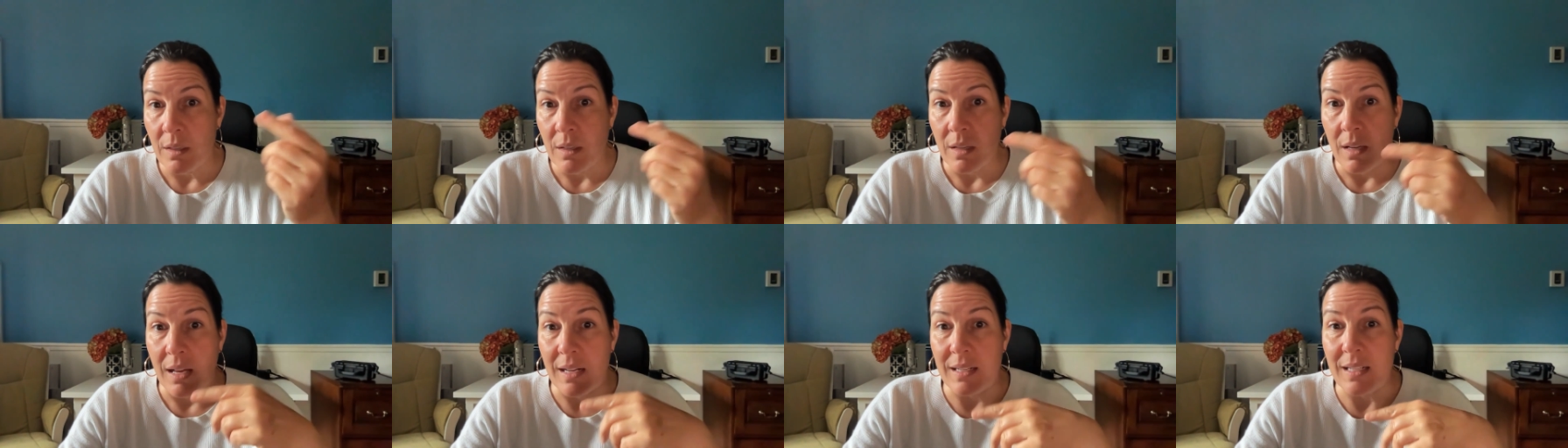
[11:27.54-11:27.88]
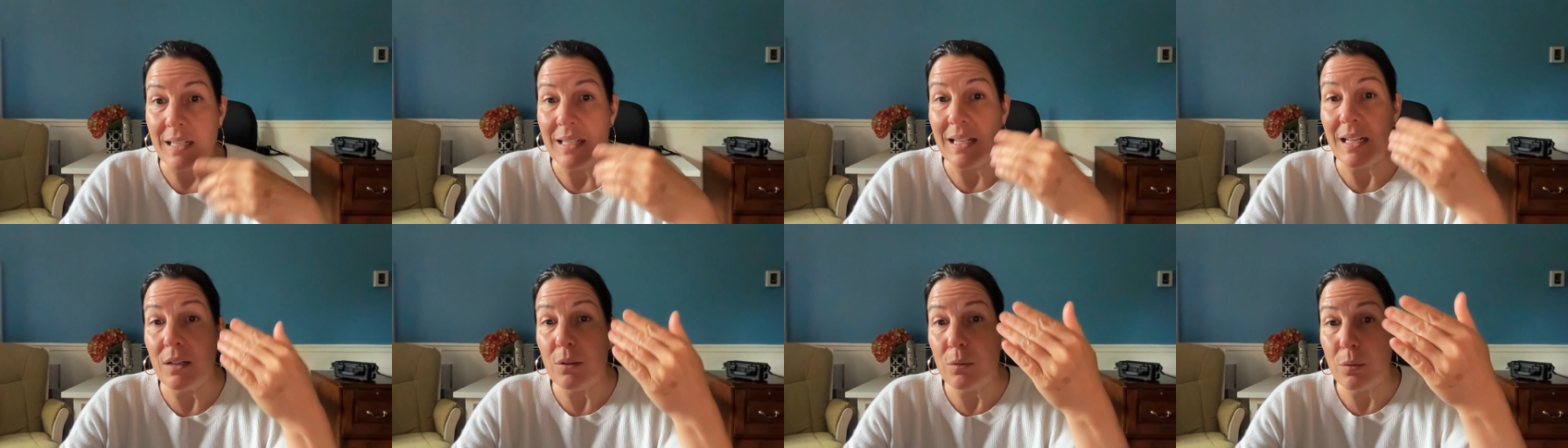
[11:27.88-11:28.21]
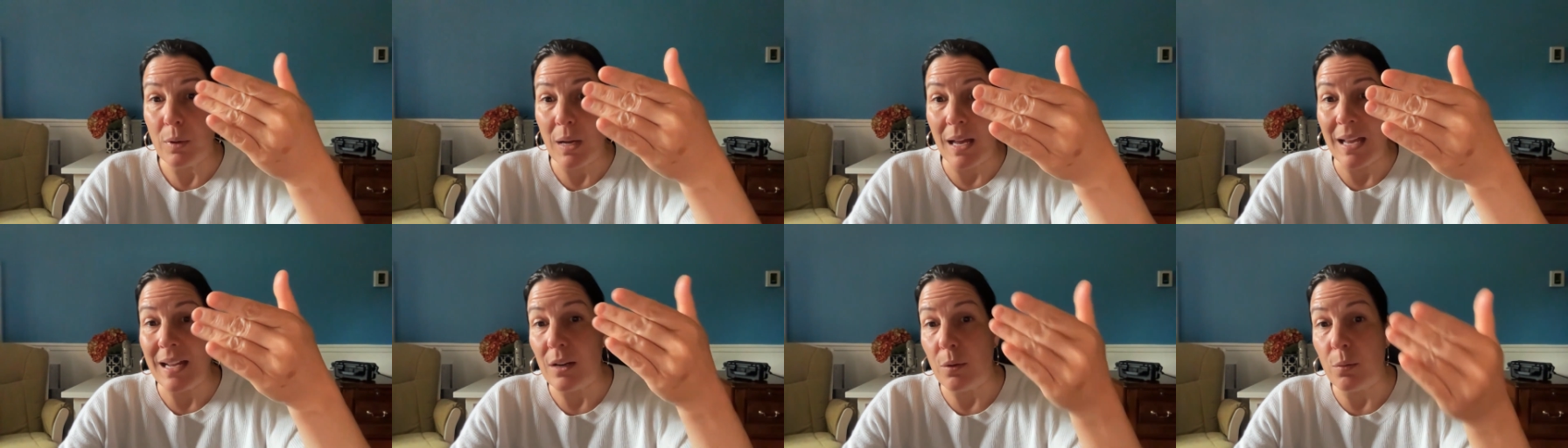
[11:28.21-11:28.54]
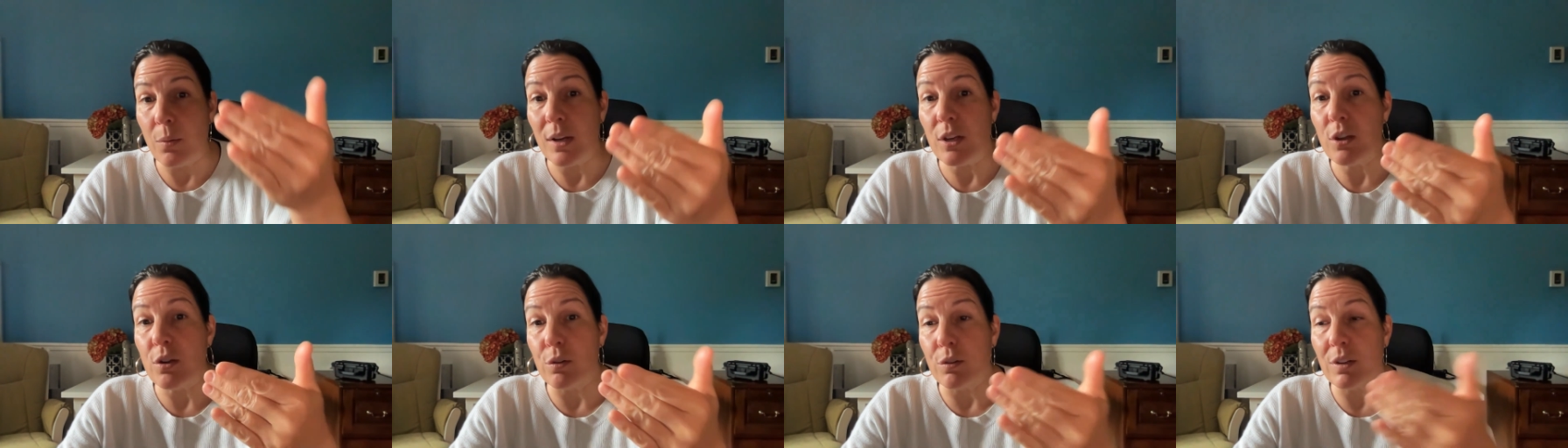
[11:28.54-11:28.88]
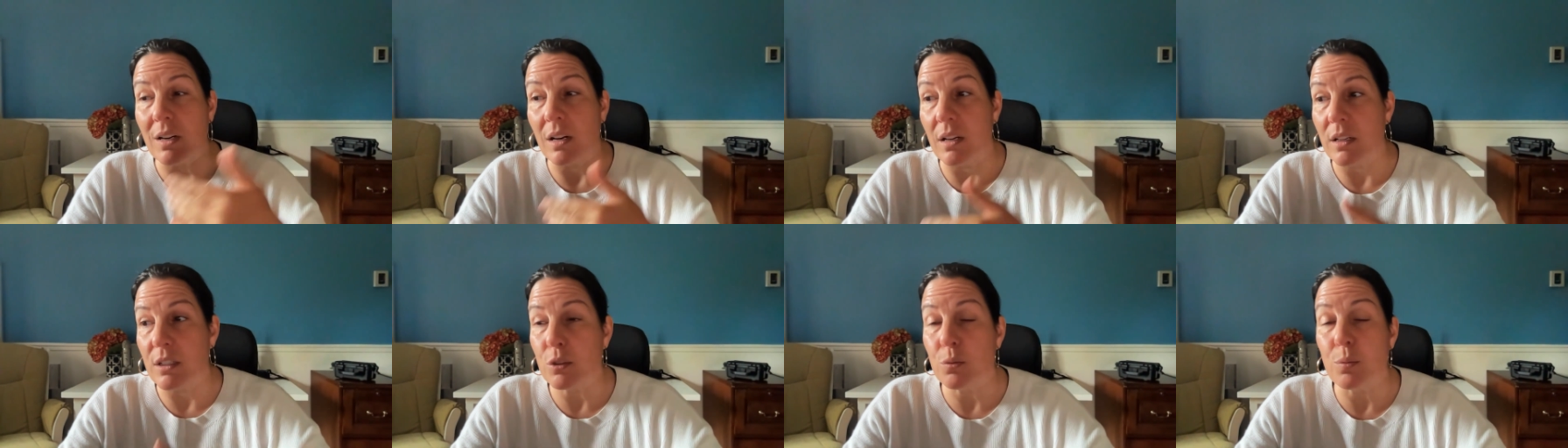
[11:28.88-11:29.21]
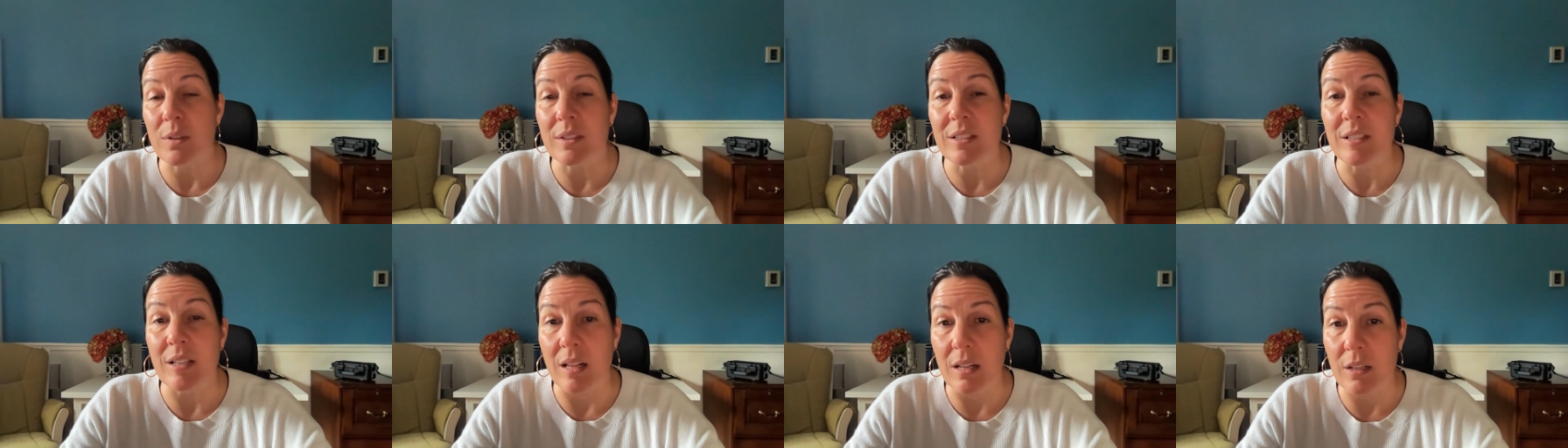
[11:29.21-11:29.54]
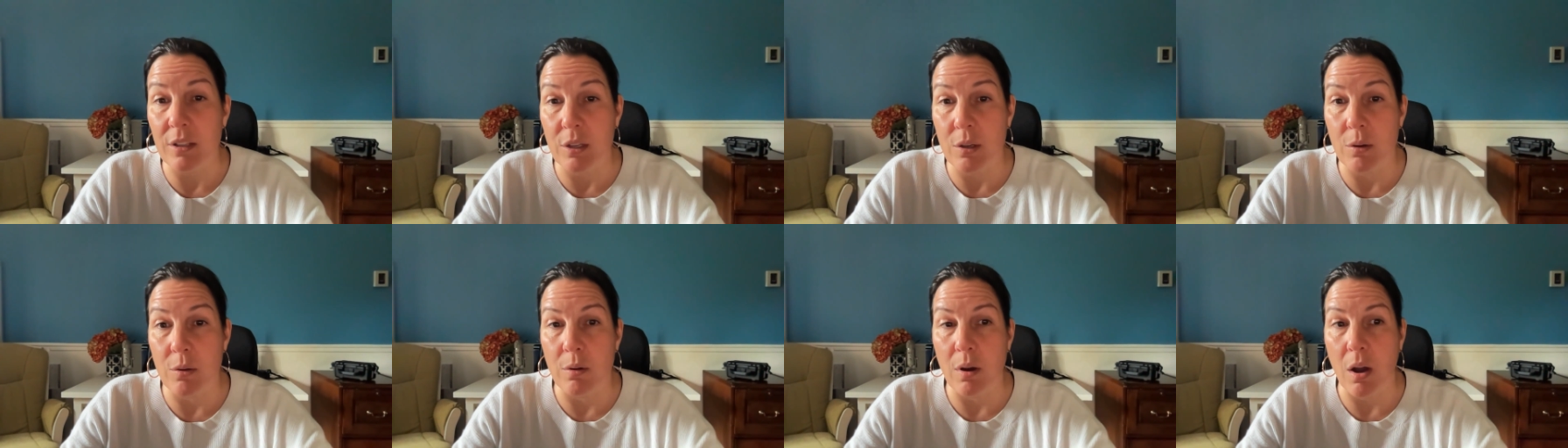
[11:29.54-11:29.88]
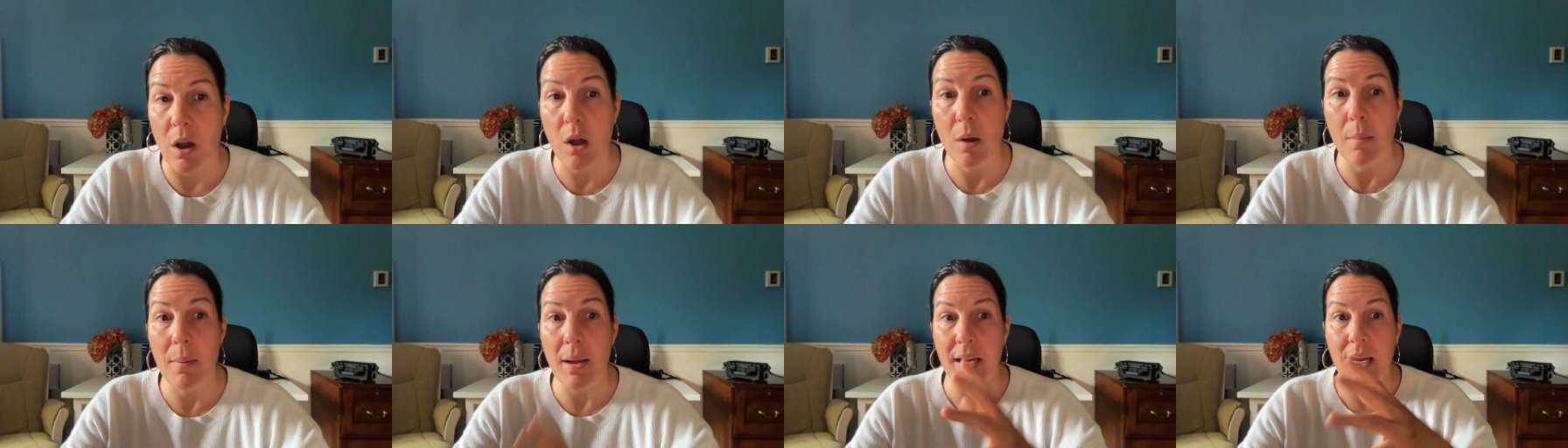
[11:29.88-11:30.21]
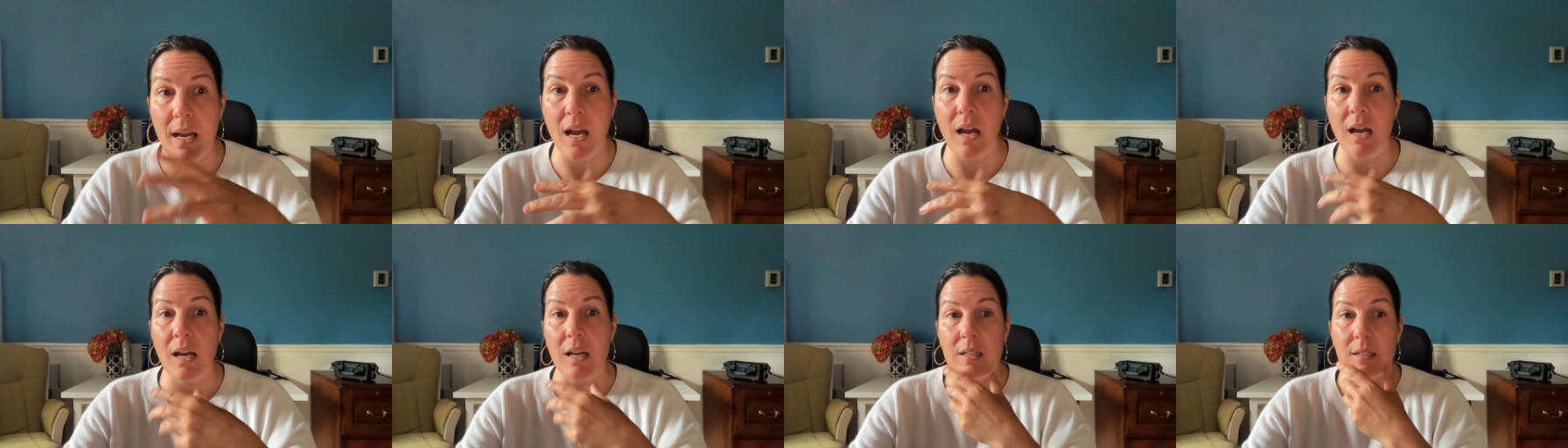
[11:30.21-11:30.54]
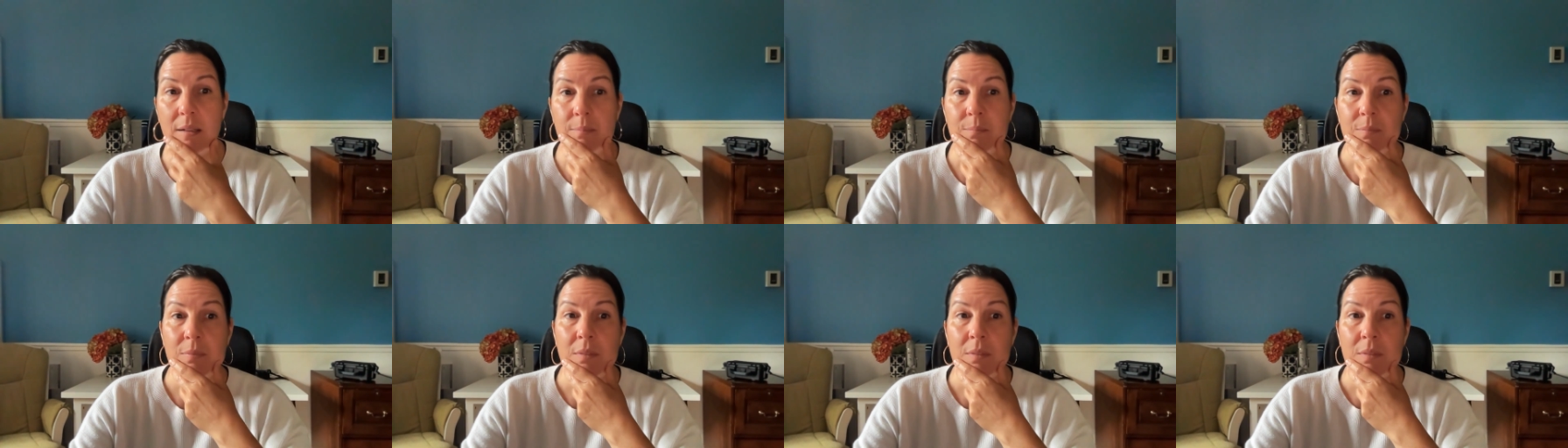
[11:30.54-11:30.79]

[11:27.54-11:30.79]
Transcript: And then anyway, your clients will tell you, oh my God,